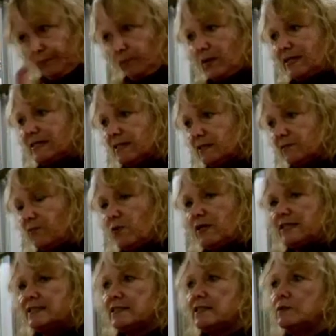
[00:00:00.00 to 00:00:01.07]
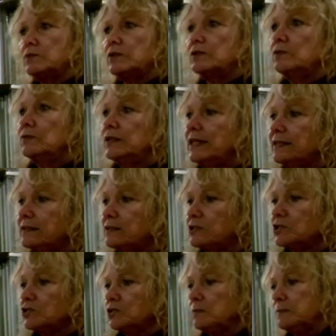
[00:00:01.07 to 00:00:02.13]
raise his voice, he would create
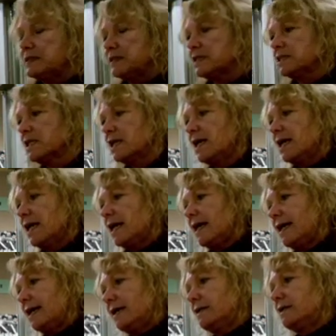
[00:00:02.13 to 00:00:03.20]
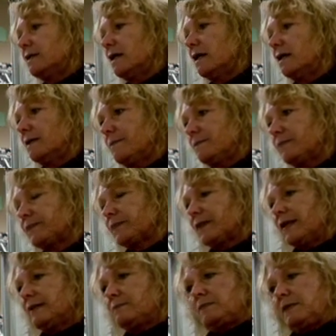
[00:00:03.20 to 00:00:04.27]
disturbance, and
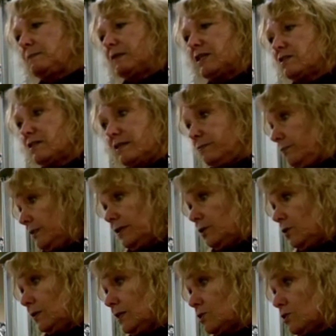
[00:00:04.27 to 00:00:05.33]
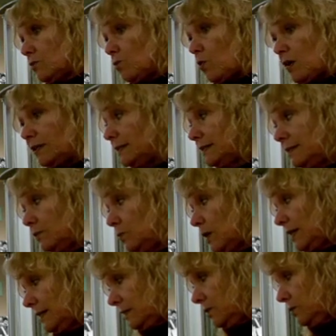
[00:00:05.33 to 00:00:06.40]
because he just wanted the
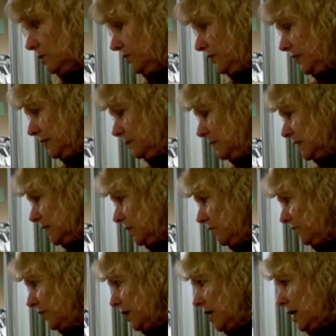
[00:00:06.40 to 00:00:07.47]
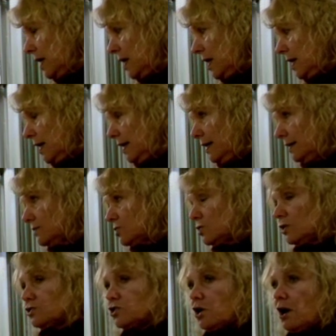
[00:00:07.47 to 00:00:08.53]
right to defend himself. And
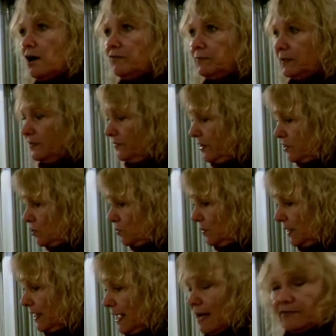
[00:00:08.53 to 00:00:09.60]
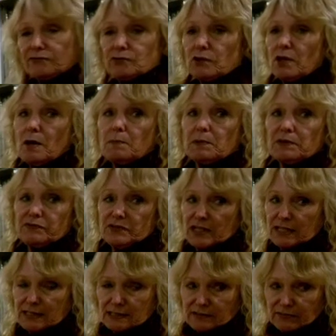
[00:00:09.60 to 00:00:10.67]
Judge Hoffman eventually, after a couple of
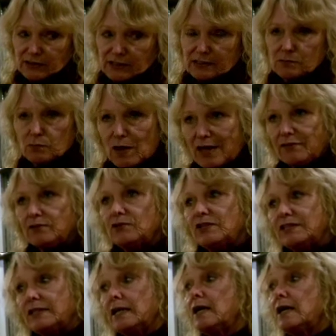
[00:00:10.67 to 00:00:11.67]
days of this, rather than,